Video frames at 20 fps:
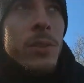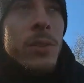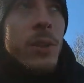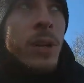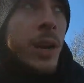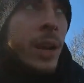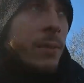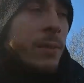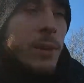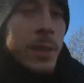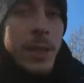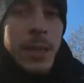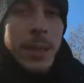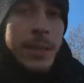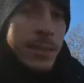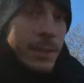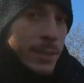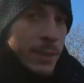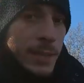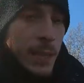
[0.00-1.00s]
to cover
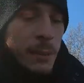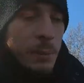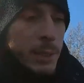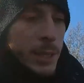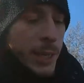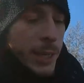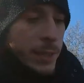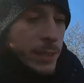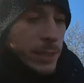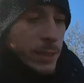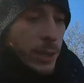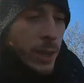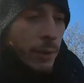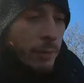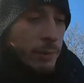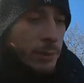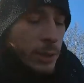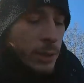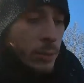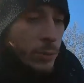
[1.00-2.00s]
this subject, to
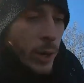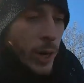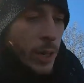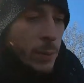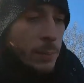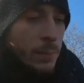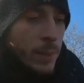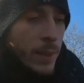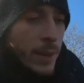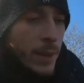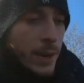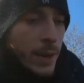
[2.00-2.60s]
cover this realm.